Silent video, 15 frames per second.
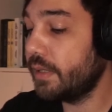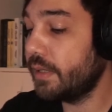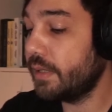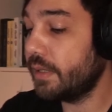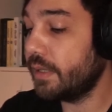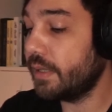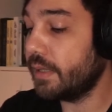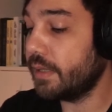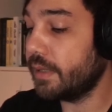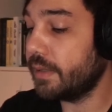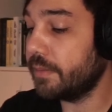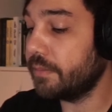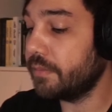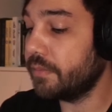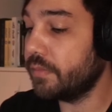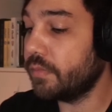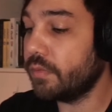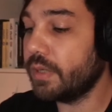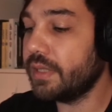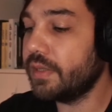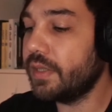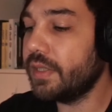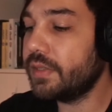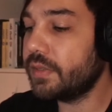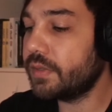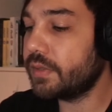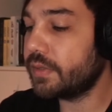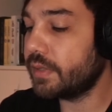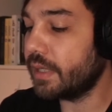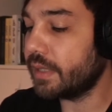right,
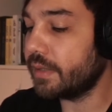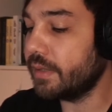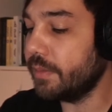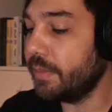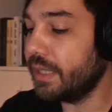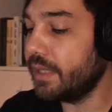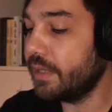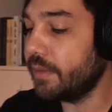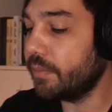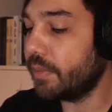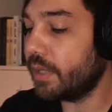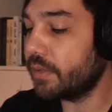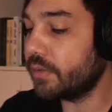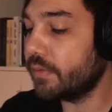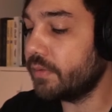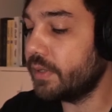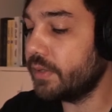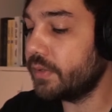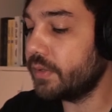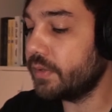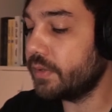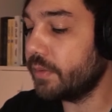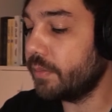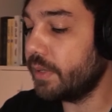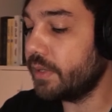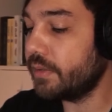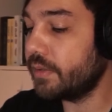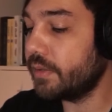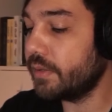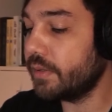this, like the beginning part of this is a
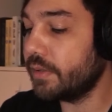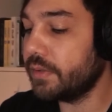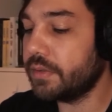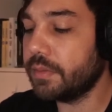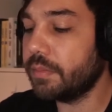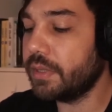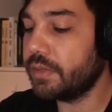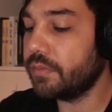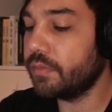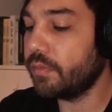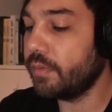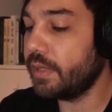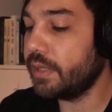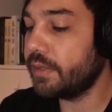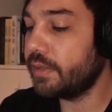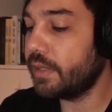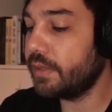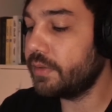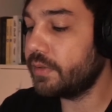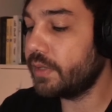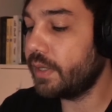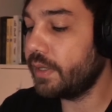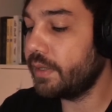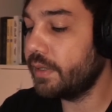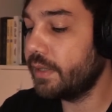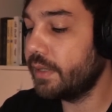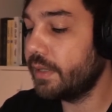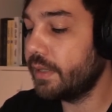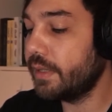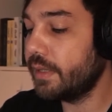bit weird, I'd say,
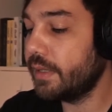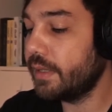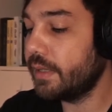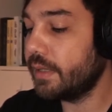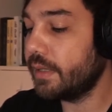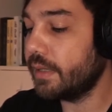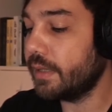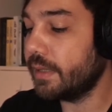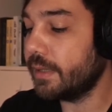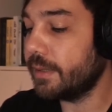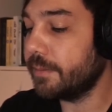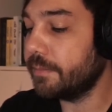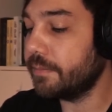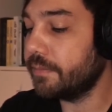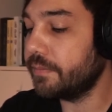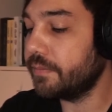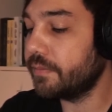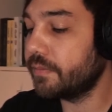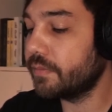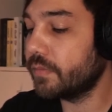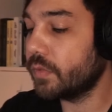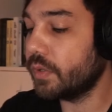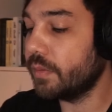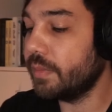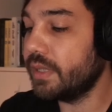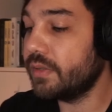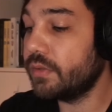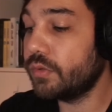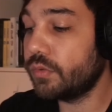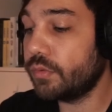or a bit
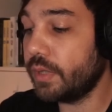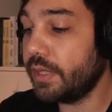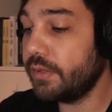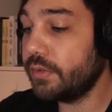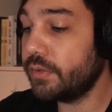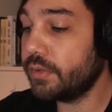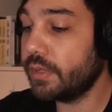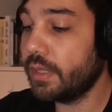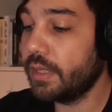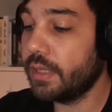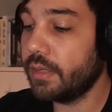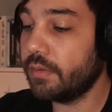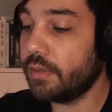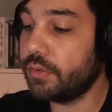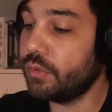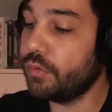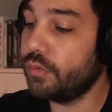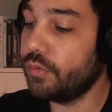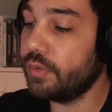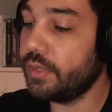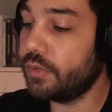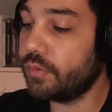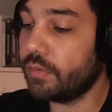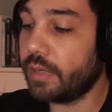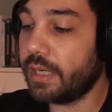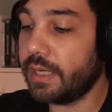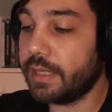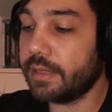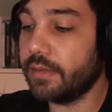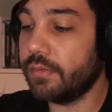strange. But you do need to write
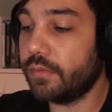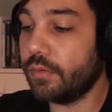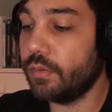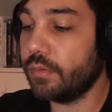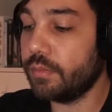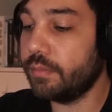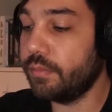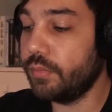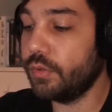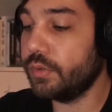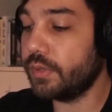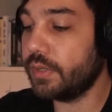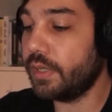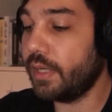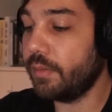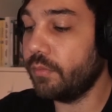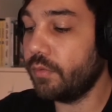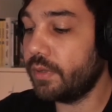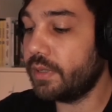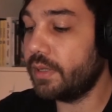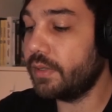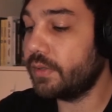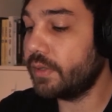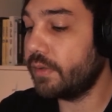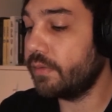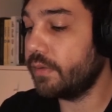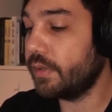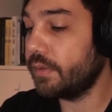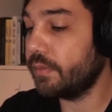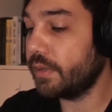like the full username with the
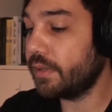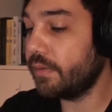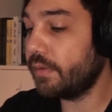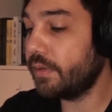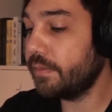server and whatever.